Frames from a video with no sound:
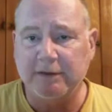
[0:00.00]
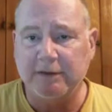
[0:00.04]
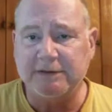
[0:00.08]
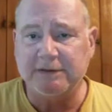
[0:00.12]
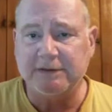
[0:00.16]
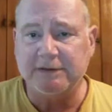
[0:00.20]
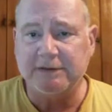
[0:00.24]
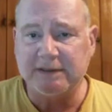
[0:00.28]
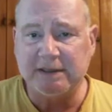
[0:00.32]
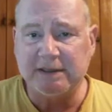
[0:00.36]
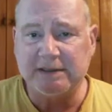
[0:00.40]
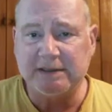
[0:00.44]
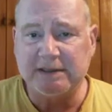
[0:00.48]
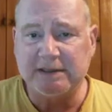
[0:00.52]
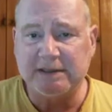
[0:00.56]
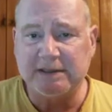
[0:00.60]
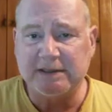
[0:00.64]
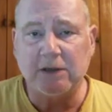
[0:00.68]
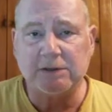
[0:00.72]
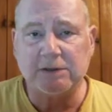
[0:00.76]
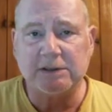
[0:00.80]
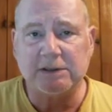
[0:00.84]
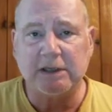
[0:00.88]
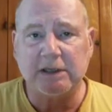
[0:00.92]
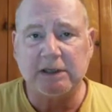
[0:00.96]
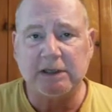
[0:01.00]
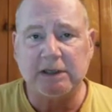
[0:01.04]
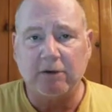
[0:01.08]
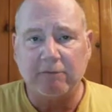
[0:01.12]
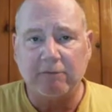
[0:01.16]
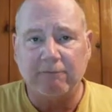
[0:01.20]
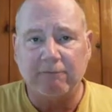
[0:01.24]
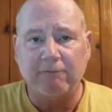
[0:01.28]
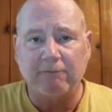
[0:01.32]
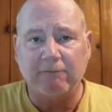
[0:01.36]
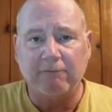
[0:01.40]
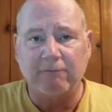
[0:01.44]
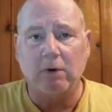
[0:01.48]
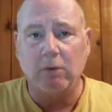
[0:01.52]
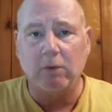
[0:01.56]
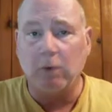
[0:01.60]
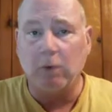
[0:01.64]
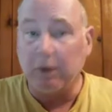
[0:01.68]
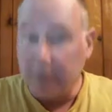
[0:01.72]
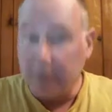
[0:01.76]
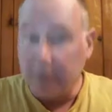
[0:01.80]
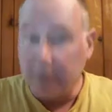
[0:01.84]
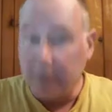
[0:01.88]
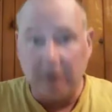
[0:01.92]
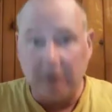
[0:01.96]
this is a sales letter for
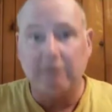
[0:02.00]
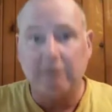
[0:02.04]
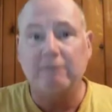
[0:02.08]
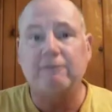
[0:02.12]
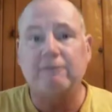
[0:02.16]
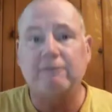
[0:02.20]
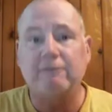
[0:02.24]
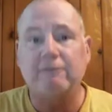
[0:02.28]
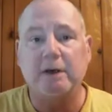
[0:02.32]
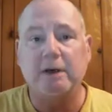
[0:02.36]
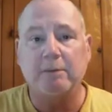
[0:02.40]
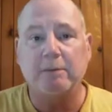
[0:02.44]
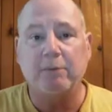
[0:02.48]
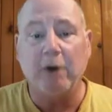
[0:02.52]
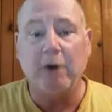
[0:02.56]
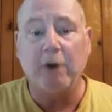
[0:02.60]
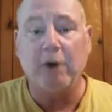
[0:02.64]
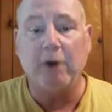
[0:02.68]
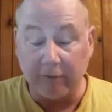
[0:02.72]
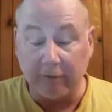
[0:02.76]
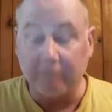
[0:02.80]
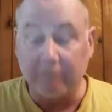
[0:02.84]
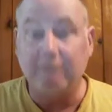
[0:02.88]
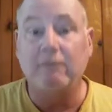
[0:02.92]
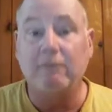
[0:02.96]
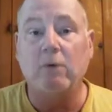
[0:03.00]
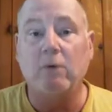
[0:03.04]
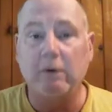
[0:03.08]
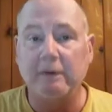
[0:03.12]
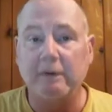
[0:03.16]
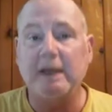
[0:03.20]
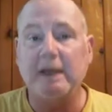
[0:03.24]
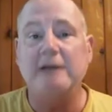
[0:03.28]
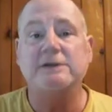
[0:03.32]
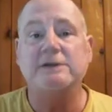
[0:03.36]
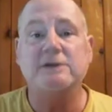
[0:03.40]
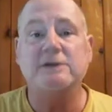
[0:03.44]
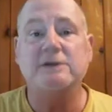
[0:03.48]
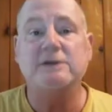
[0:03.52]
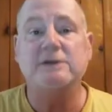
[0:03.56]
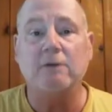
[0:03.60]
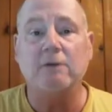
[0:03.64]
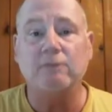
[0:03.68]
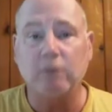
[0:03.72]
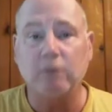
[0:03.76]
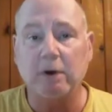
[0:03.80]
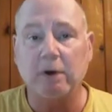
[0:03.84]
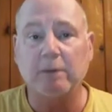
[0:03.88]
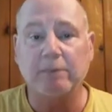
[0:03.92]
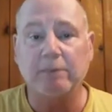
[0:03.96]
what we call the front-end product for that
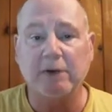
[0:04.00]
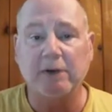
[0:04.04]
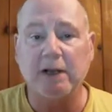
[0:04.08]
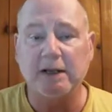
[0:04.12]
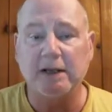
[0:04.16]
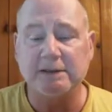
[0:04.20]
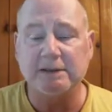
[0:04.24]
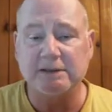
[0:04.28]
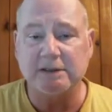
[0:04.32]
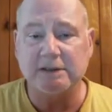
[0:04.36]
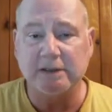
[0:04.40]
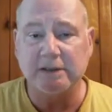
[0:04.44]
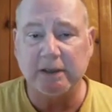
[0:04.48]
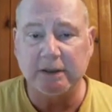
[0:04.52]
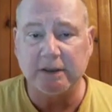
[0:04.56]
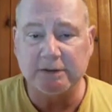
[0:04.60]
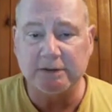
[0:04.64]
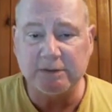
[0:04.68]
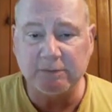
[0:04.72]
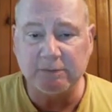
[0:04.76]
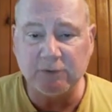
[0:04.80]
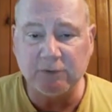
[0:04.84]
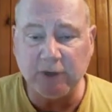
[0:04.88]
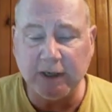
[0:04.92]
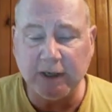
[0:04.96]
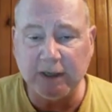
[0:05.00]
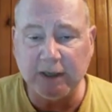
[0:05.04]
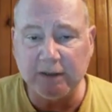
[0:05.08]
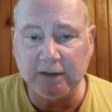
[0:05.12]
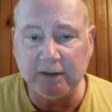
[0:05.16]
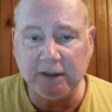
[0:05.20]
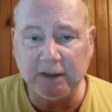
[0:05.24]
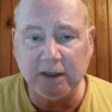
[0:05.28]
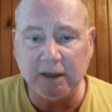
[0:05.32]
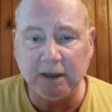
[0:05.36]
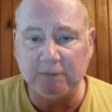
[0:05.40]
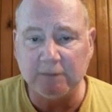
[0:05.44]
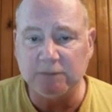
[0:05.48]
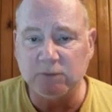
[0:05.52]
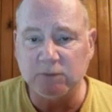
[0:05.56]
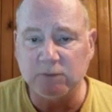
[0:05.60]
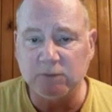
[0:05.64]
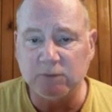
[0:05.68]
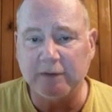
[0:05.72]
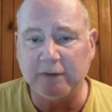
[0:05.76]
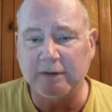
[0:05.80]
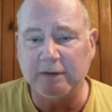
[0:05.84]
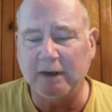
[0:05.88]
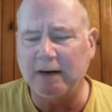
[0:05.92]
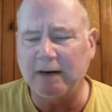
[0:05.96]
software, plus some training that comes
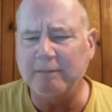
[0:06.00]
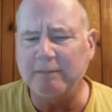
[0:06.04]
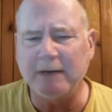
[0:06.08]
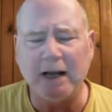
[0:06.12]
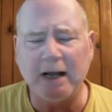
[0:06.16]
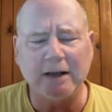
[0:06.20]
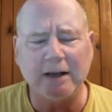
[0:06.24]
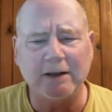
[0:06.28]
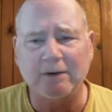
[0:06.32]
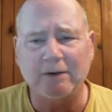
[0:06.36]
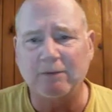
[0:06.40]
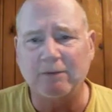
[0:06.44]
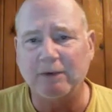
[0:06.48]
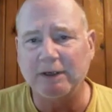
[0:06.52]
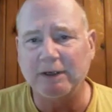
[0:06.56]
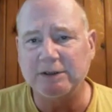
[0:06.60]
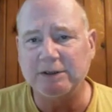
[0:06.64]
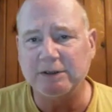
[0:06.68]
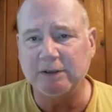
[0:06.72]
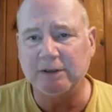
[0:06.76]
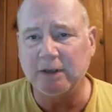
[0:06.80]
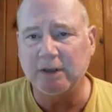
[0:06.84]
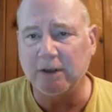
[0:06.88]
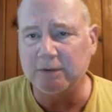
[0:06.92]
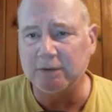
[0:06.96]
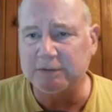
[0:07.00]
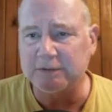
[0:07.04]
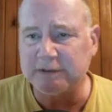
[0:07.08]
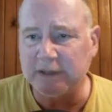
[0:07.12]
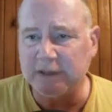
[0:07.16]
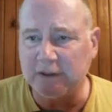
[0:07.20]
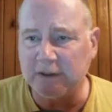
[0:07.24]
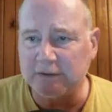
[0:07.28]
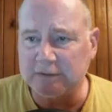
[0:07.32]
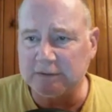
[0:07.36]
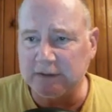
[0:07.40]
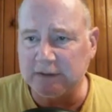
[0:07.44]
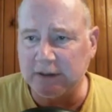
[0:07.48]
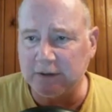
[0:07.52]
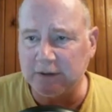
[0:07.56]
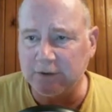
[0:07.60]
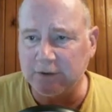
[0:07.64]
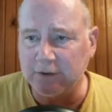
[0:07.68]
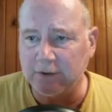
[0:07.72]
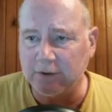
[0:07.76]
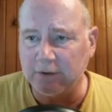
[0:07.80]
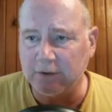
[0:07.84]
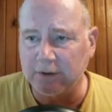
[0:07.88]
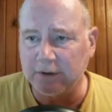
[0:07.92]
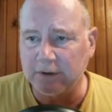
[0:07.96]
with it. I'm not going to read you the whole sales letter.
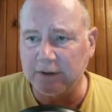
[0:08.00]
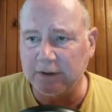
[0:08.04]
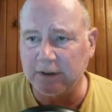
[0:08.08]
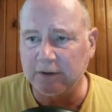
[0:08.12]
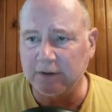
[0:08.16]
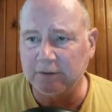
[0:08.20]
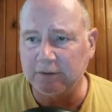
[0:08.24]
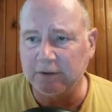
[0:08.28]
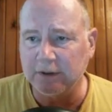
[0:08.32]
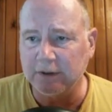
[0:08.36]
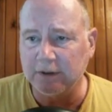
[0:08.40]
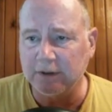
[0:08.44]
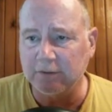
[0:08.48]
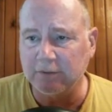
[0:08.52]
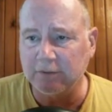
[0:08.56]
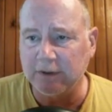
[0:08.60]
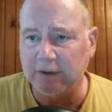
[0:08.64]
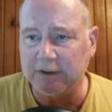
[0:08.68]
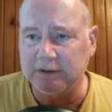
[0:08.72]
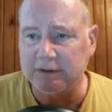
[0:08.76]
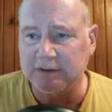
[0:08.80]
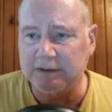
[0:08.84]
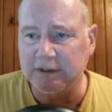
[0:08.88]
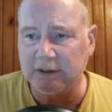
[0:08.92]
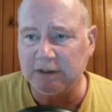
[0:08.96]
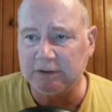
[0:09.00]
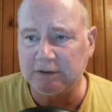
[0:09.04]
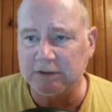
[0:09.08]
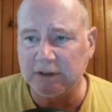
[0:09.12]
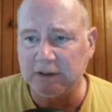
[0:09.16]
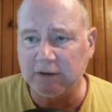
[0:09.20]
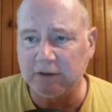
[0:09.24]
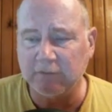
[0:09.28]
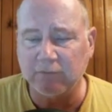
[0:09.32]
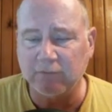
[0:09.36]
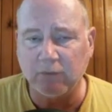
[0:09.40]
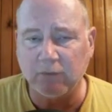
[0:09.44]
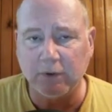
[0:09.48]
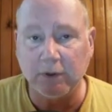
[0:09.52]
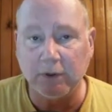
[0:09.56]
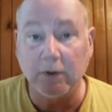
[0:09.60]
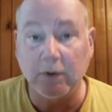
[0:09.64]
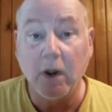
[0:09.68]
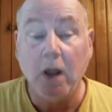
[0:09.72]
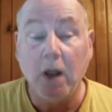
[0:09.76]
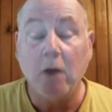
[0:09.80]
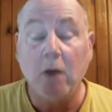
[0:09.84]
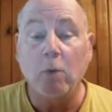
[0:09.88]
You're an adult. You can read a sales letter for you.